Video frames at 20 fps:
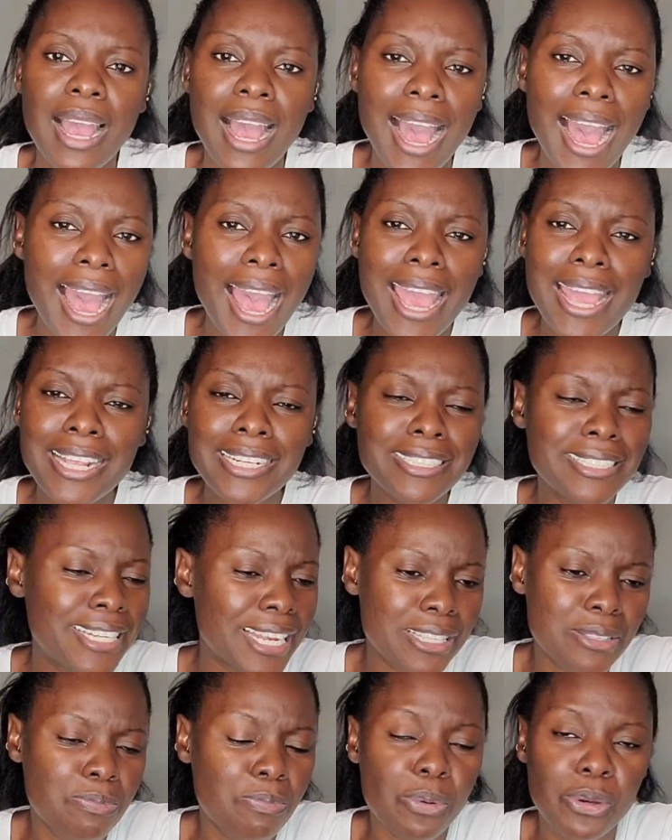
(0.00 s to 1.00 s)
I
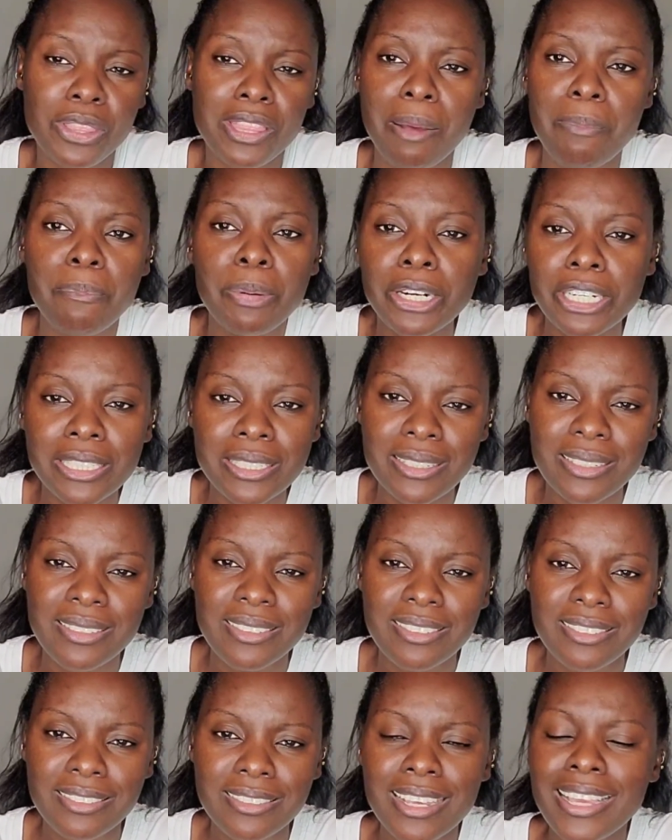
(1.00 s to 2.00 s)
just bought that purse,
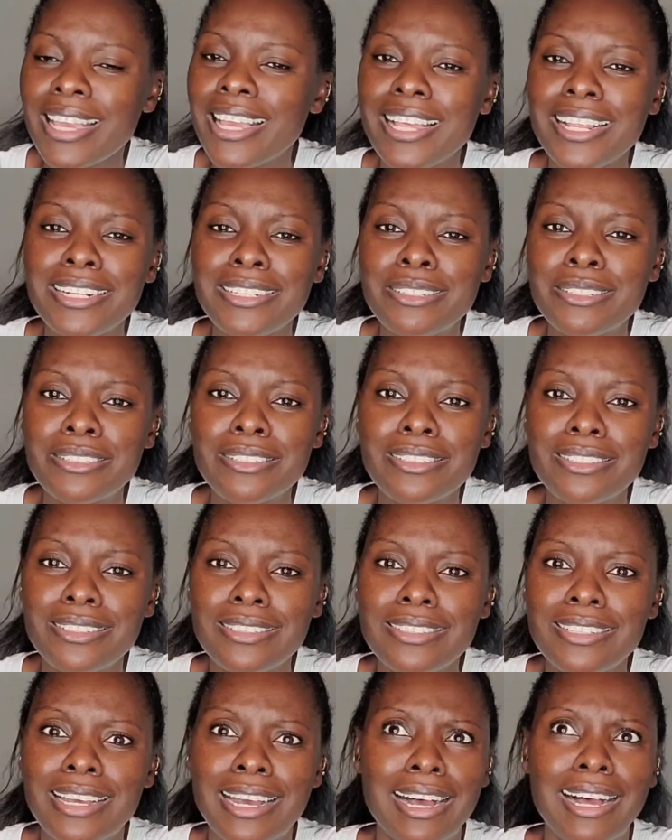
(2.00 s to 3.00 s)
and
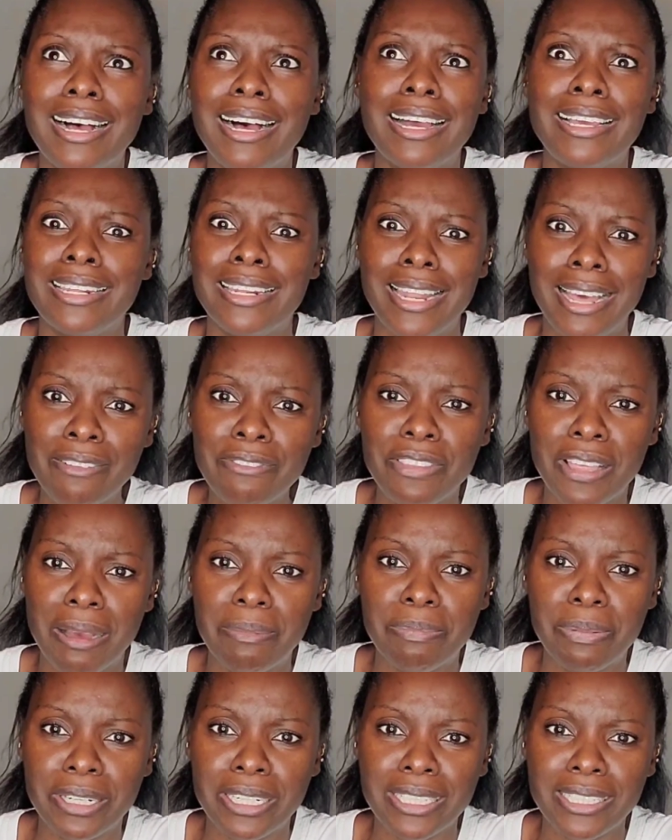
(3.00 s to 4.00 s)
I love
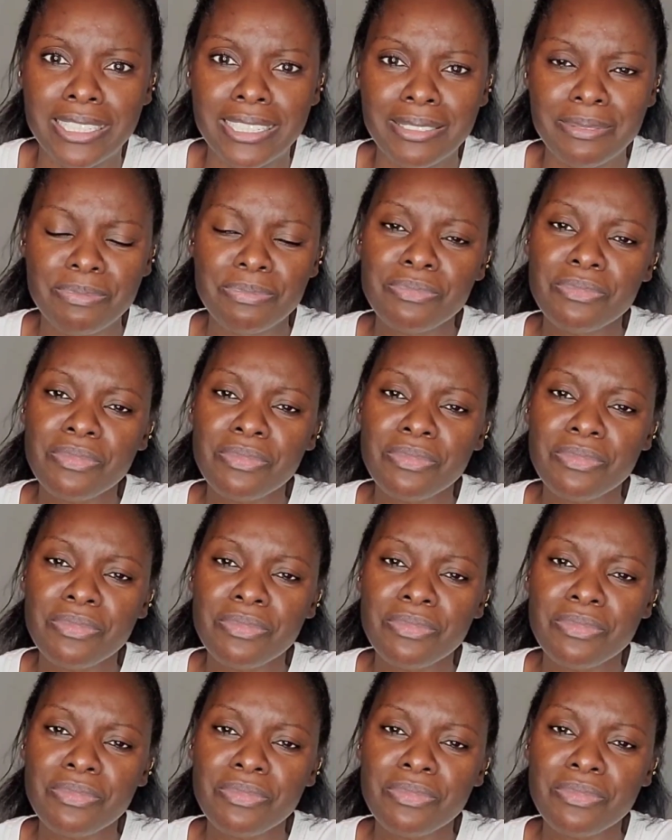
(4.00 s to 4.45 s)
that purse.